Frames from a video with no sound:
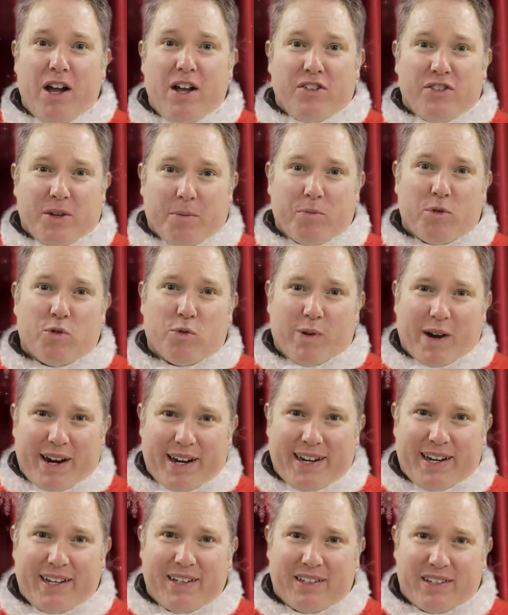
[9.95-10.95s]
Some
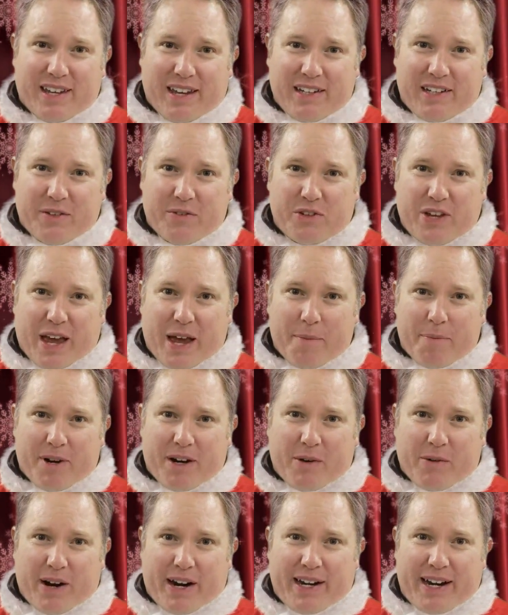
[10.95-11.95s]
great incentives
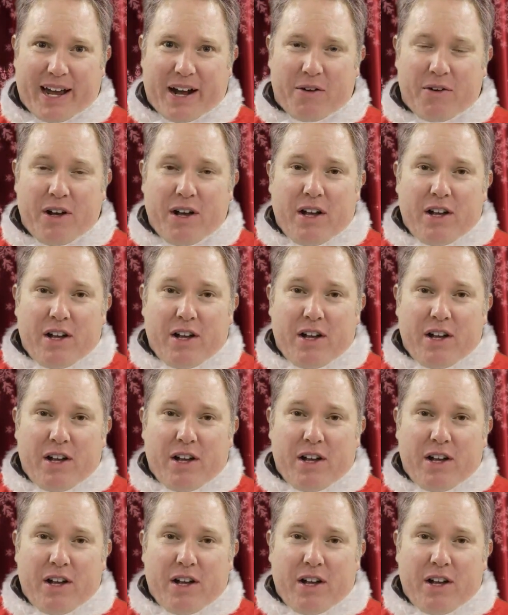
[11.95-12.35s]
happening right now.